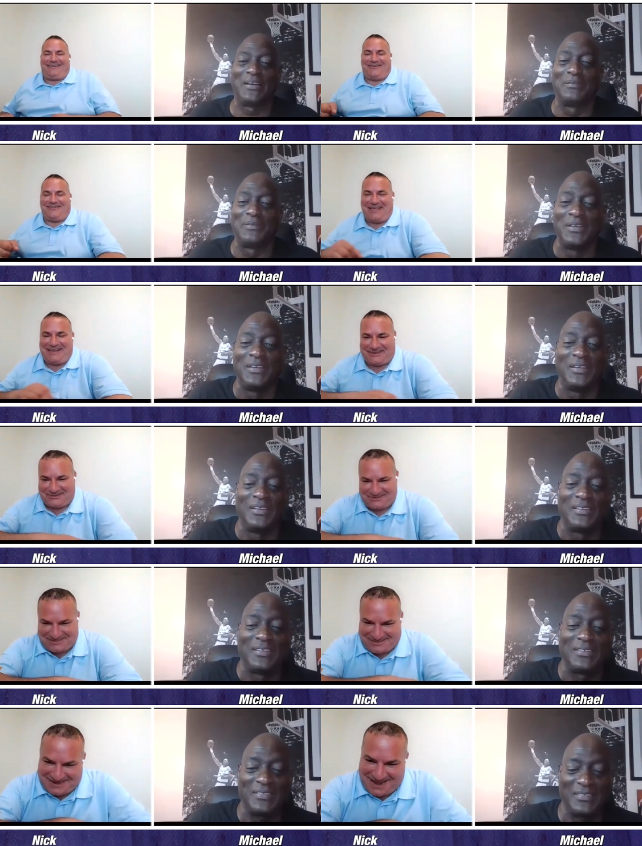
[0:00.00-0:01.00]
Speaker 1: Go
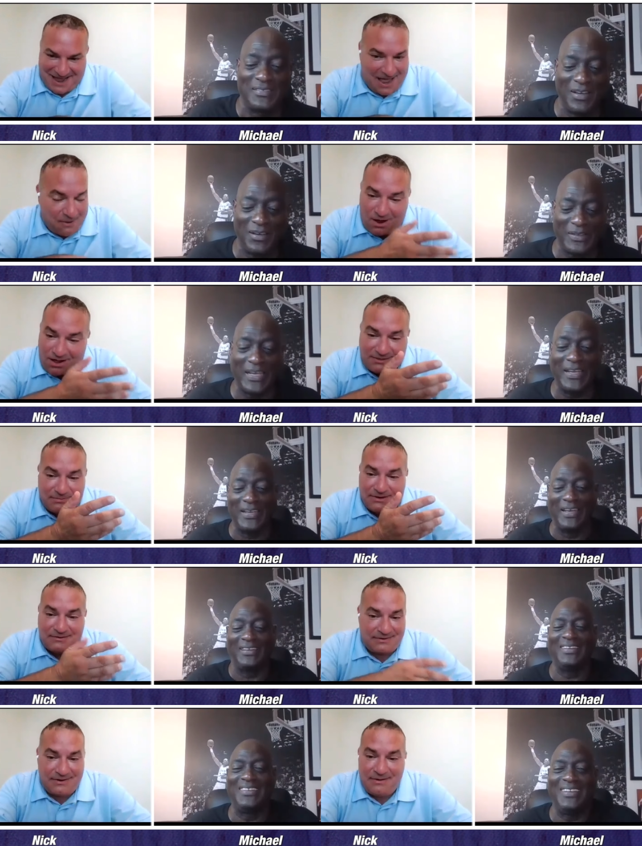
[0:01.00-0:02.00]
Lakers. I okay.
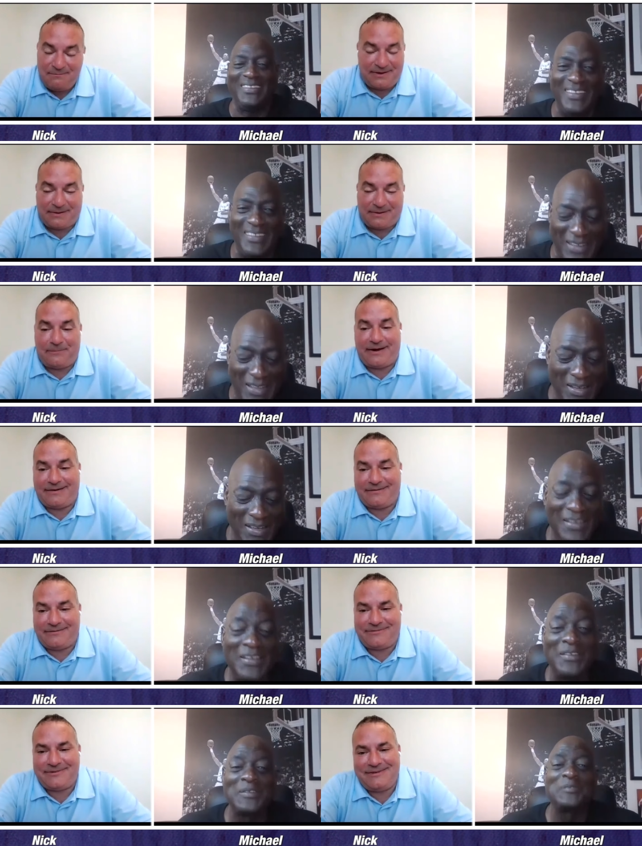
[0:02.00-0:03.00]
to be
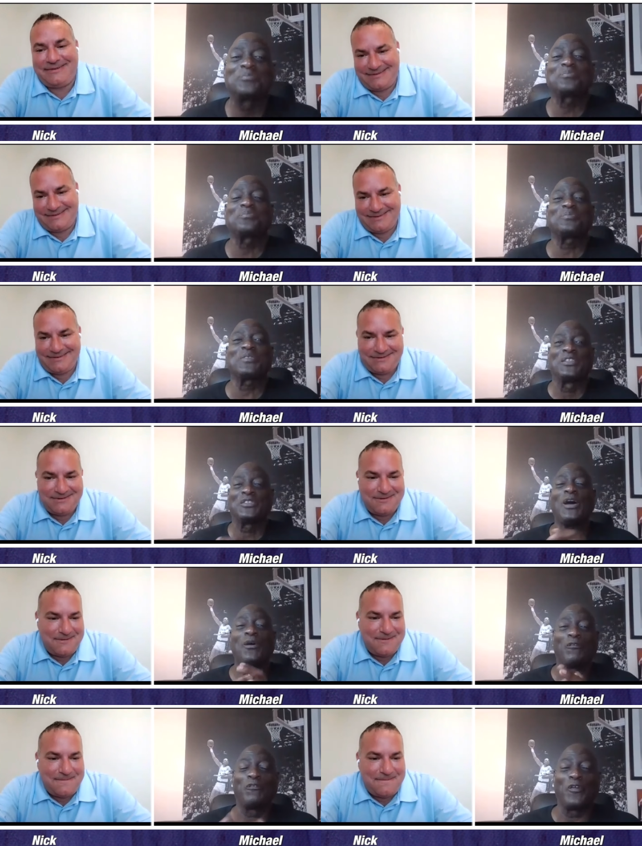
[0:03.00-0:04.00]
competitive.
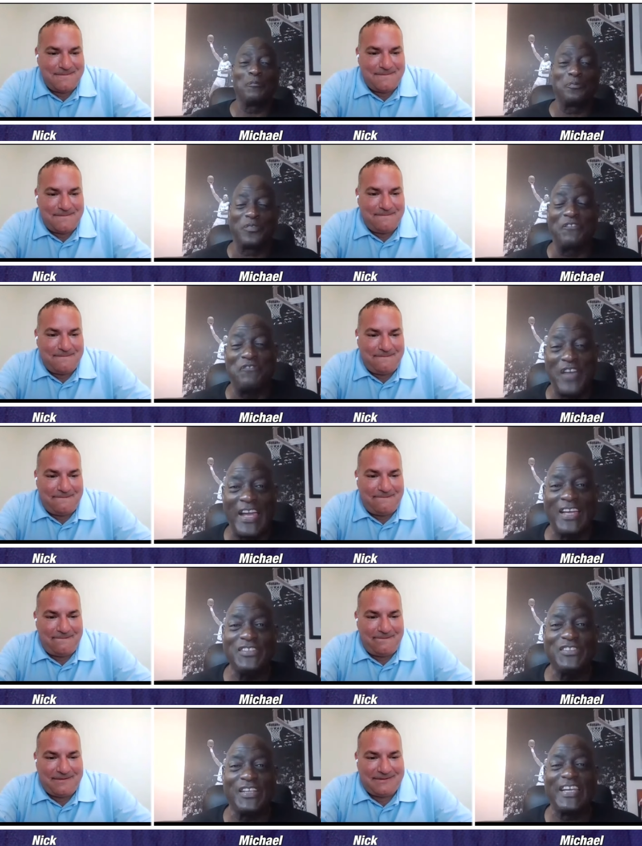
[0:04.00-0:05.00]
So, for the
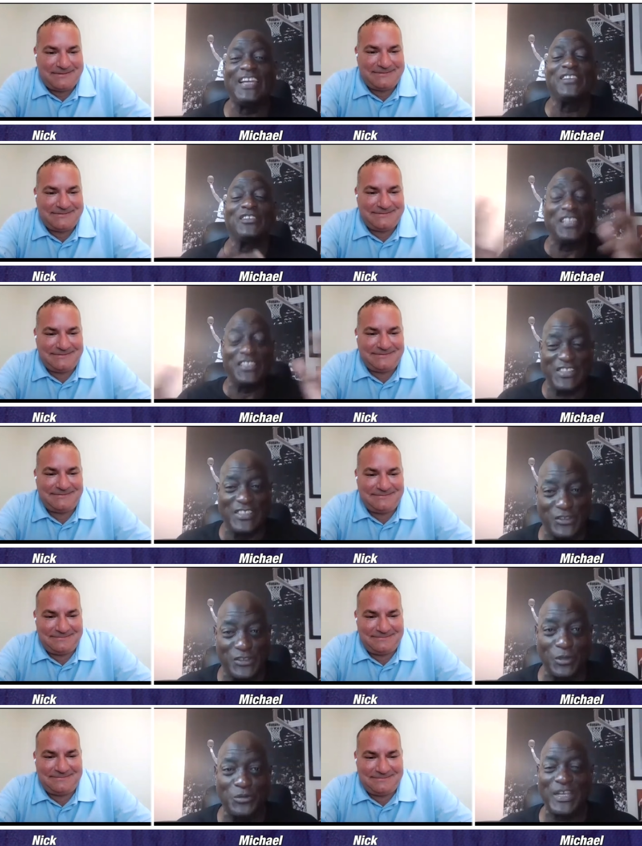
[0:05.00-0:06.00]
fans, again, you're listening to
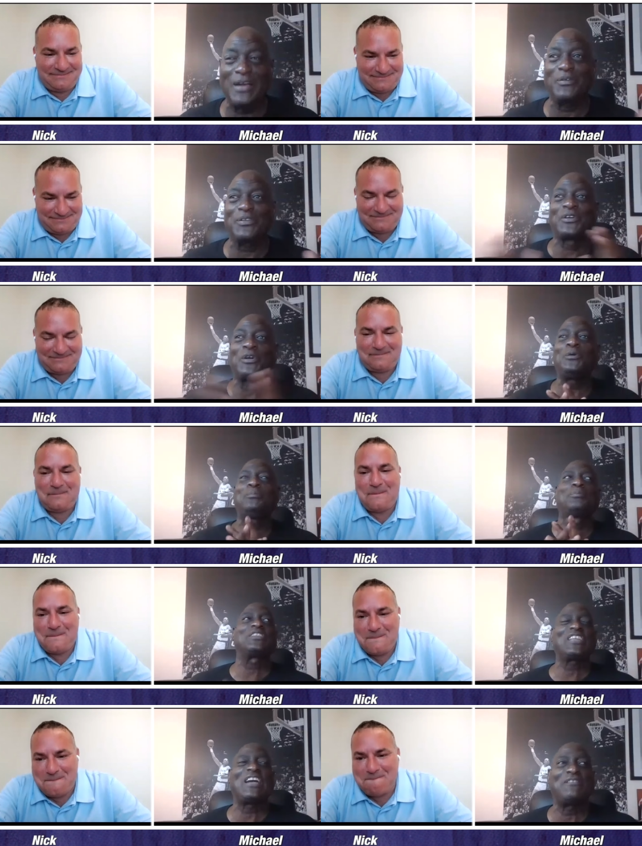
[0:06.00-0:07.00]
Showtime with Coop,
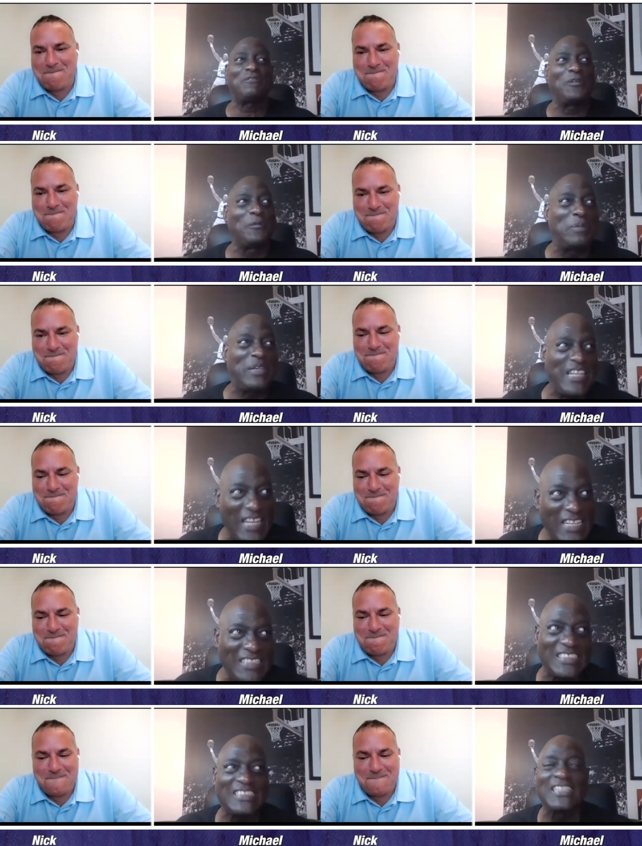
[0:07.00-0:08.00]
Insightful
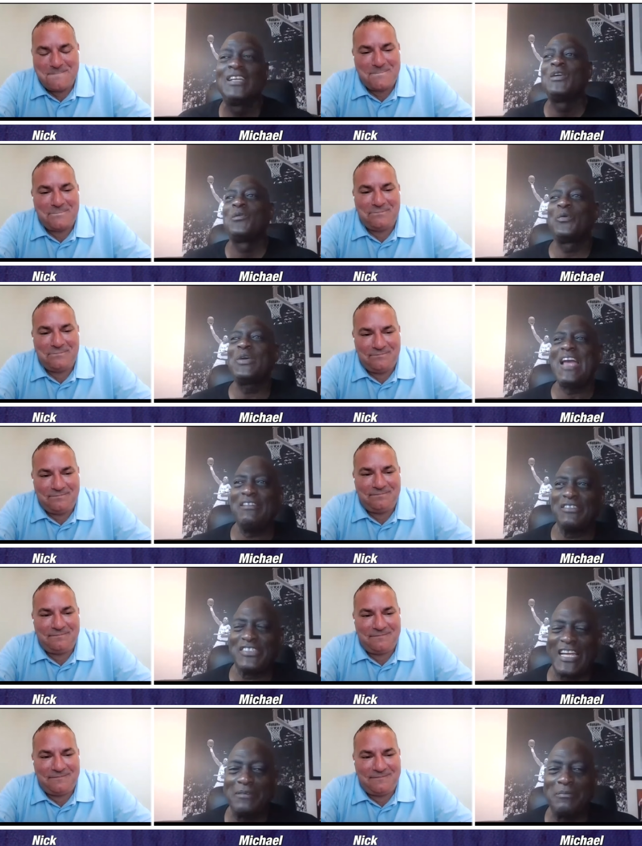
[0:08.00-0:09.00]
BS. We have a
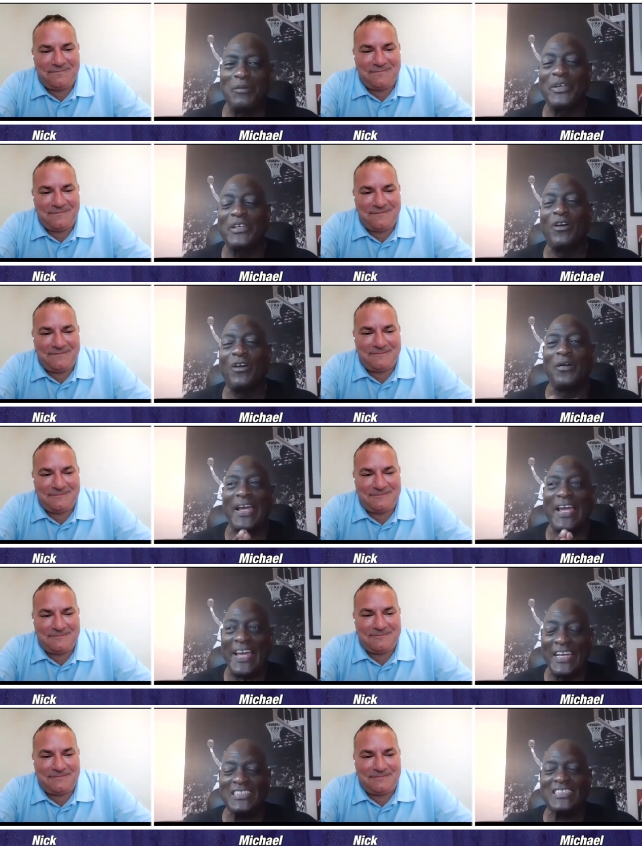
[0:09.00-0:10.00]
segment we call
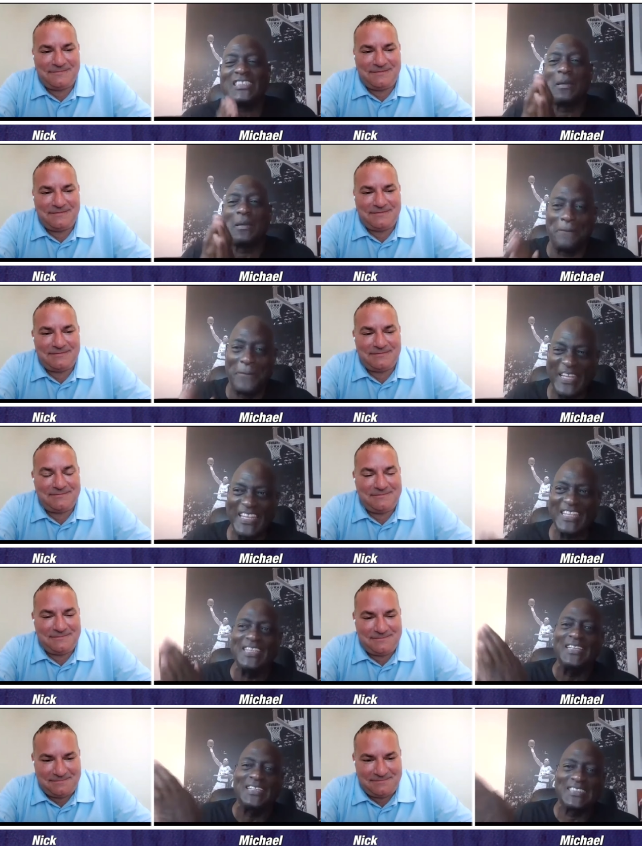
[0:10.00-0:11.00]

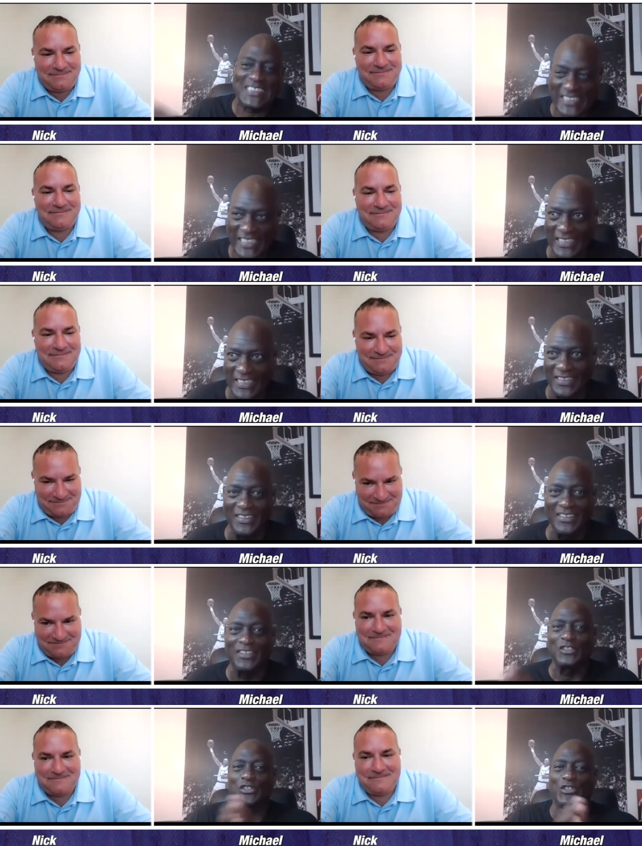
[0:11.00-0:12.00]
SBC,
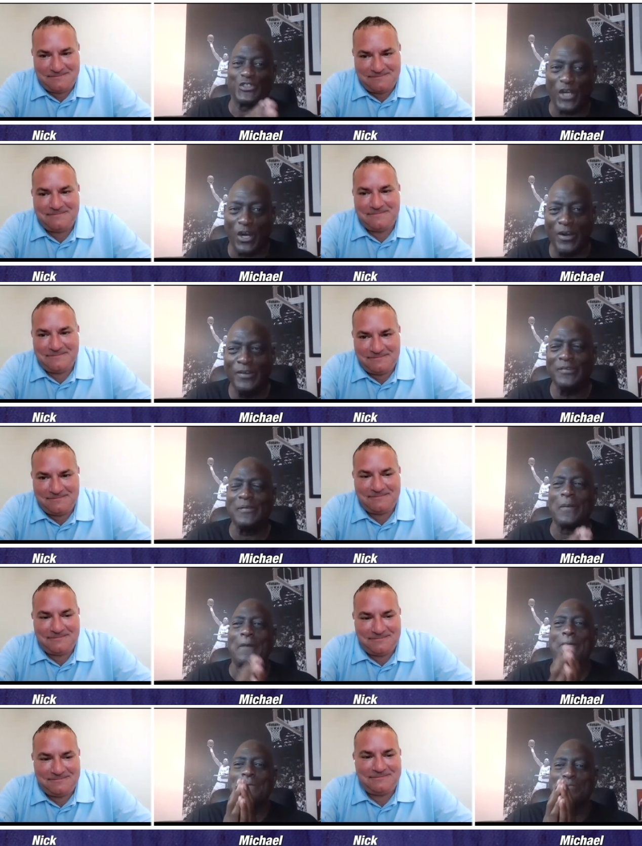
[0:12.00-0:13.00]
start,
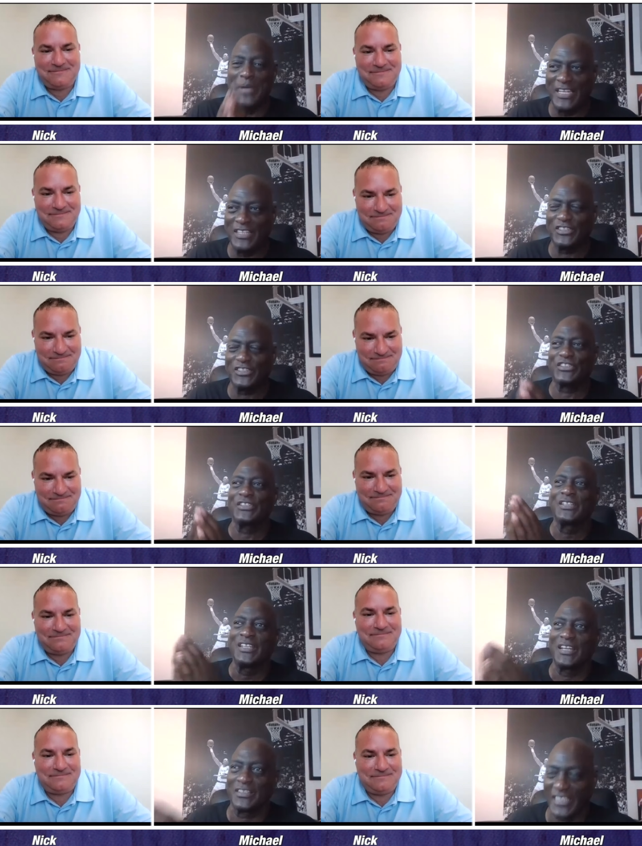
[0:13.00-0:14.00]
bench,
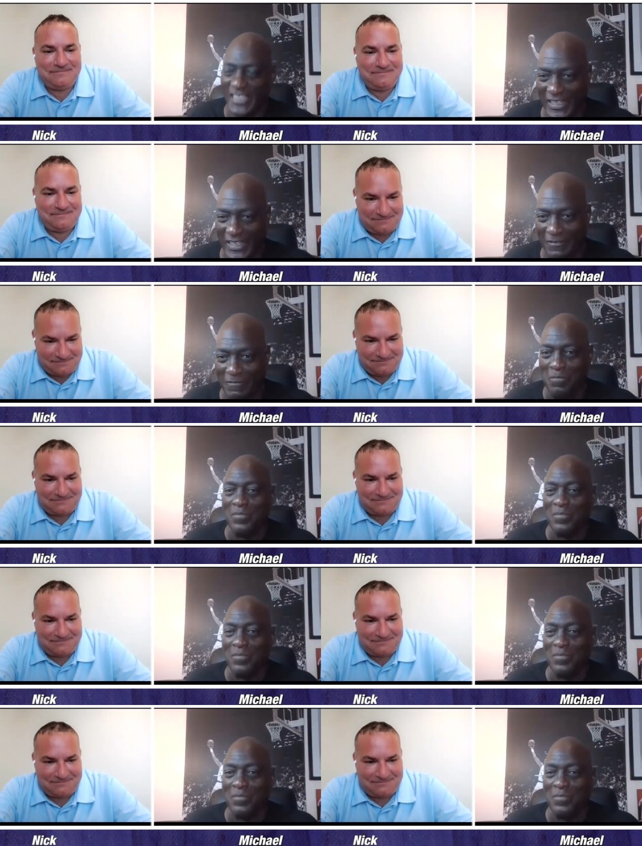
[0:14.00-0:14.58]
or cut.